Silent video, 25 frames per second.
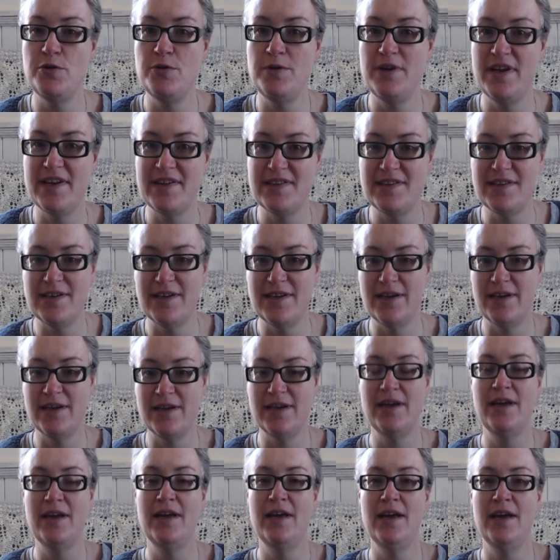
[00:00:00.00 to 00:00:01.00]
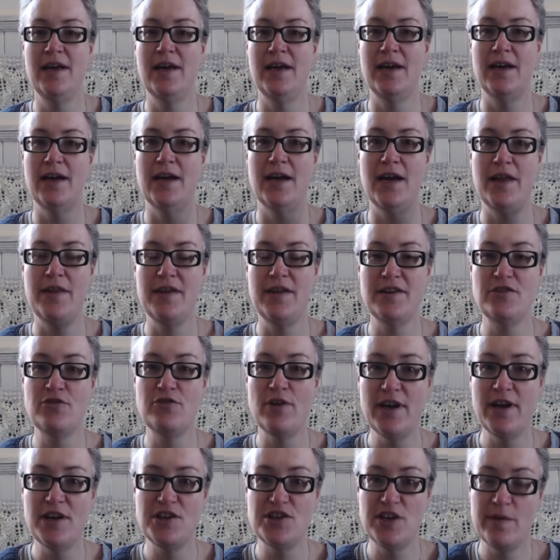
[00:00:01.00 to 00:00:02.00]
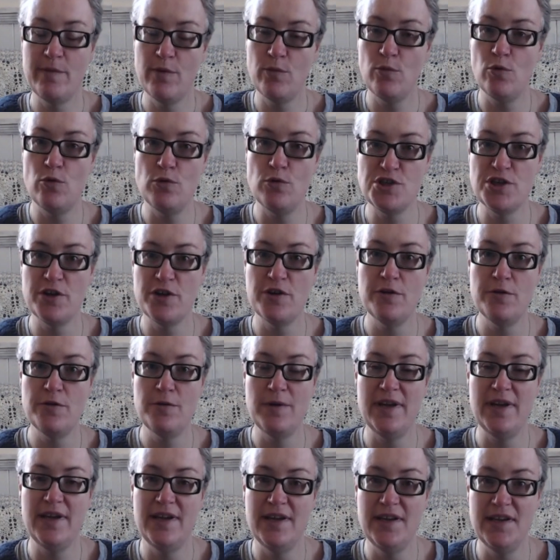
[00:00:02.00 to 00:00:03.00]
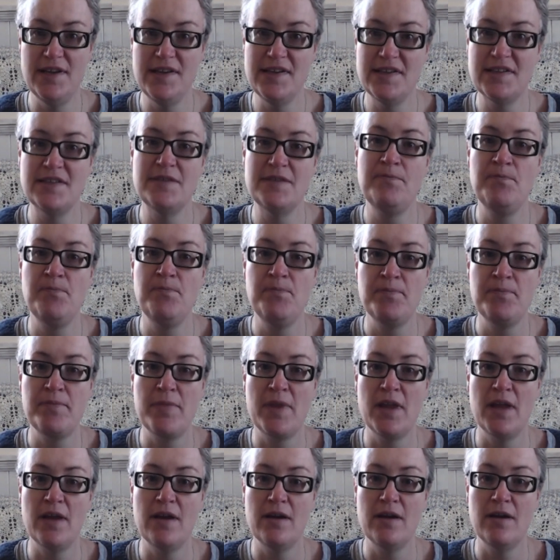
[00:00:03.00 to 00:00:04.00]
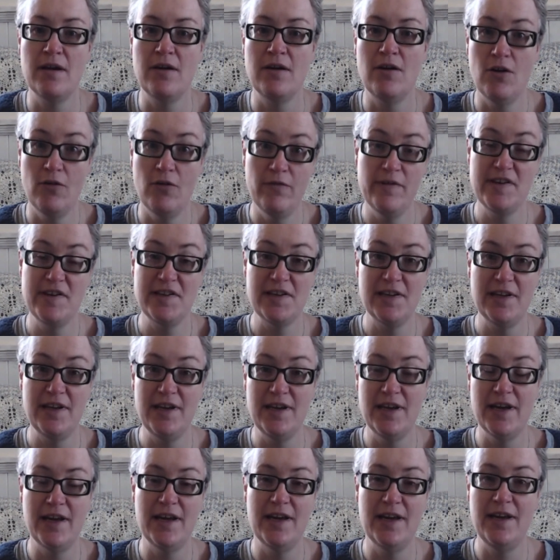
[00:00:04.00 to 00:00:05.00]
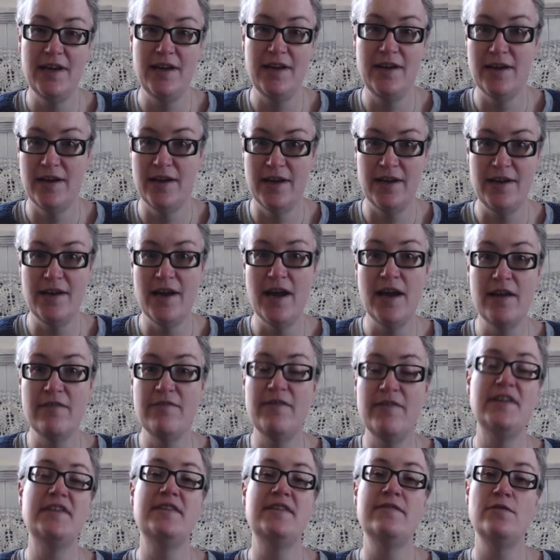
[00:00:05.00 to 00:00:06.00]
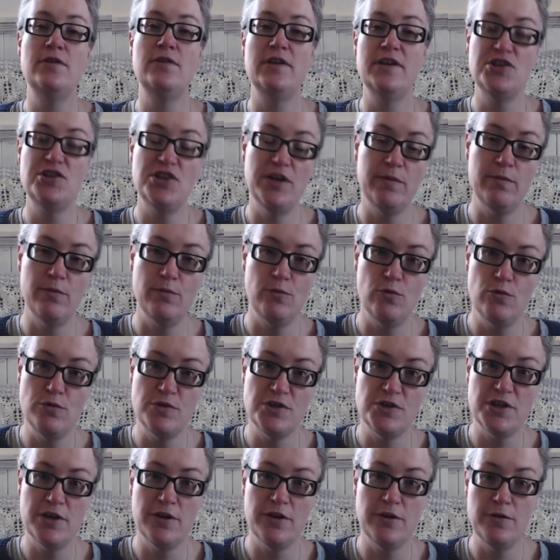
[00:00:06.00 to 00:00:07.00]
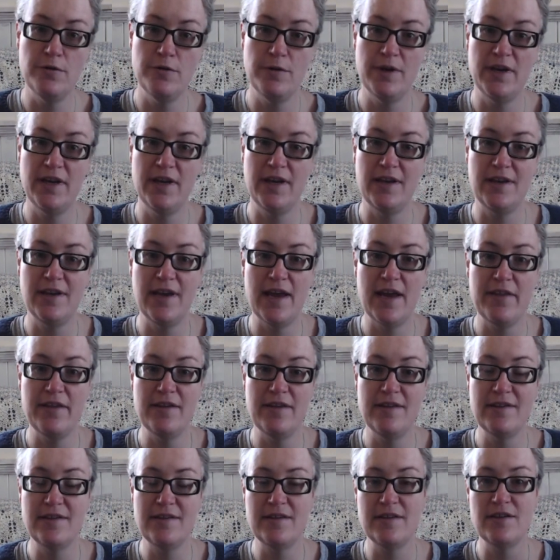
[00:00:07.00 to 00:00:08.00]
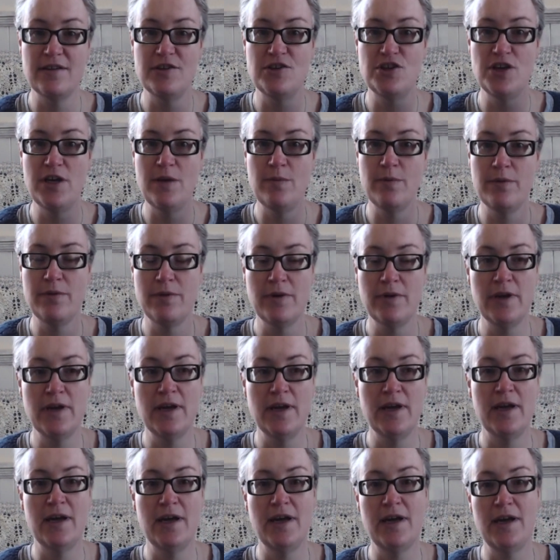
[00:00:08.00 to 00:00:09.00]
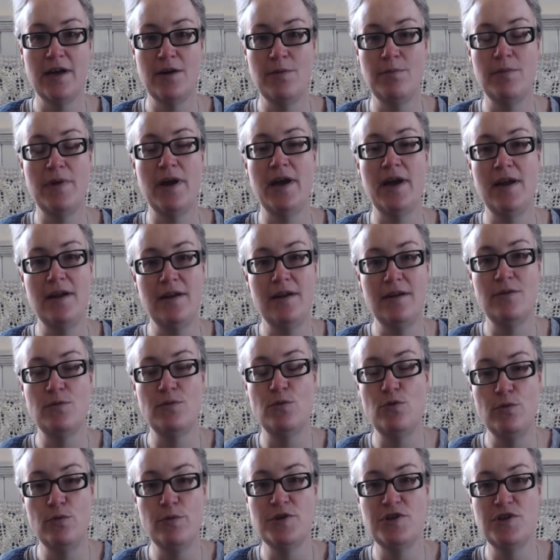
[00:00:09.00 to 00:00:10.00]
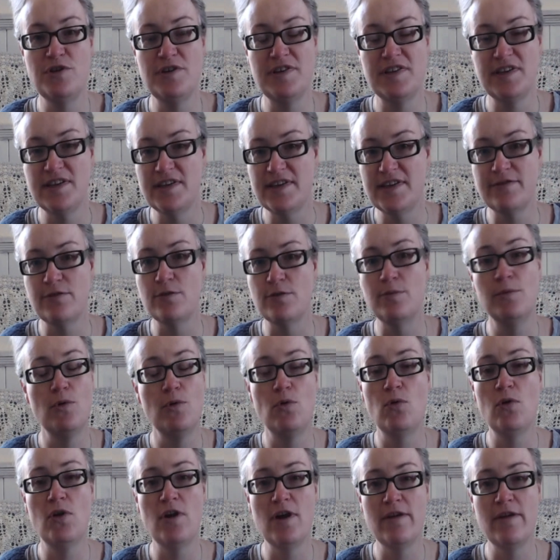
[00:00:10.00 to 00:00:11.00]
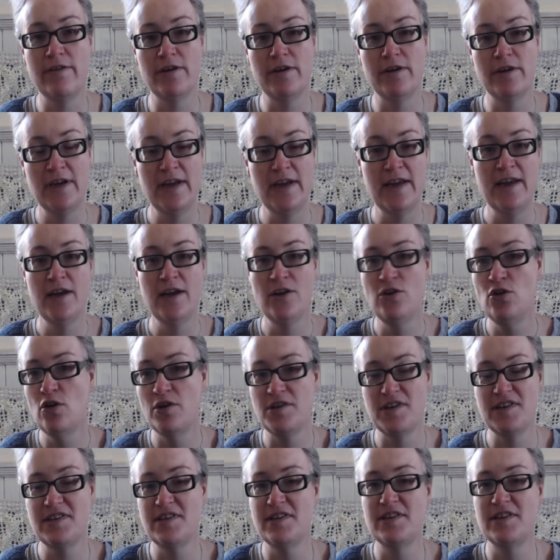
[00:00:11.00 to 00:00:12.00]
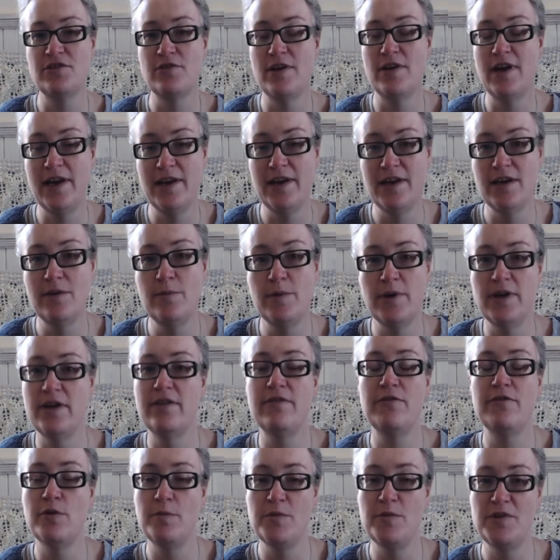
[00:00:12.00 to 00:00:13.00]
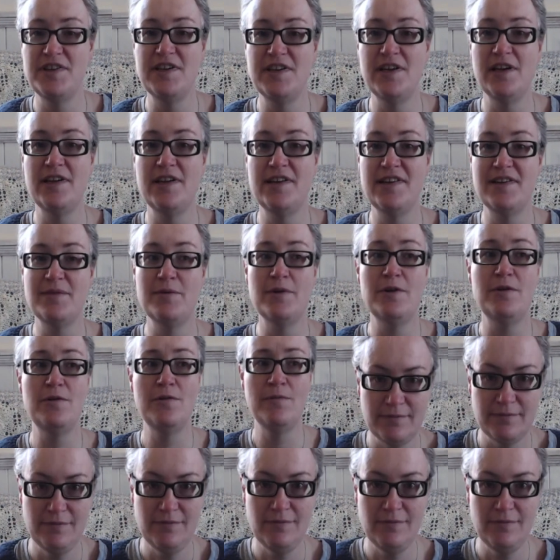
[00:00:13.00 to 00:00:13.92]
yesterday. The Australian Sheep and Wool Show is obviously a yarn festival, a sheep and wool show. It gathers sheep and wool producers from all over, not just Australia, but from New Zealand as well.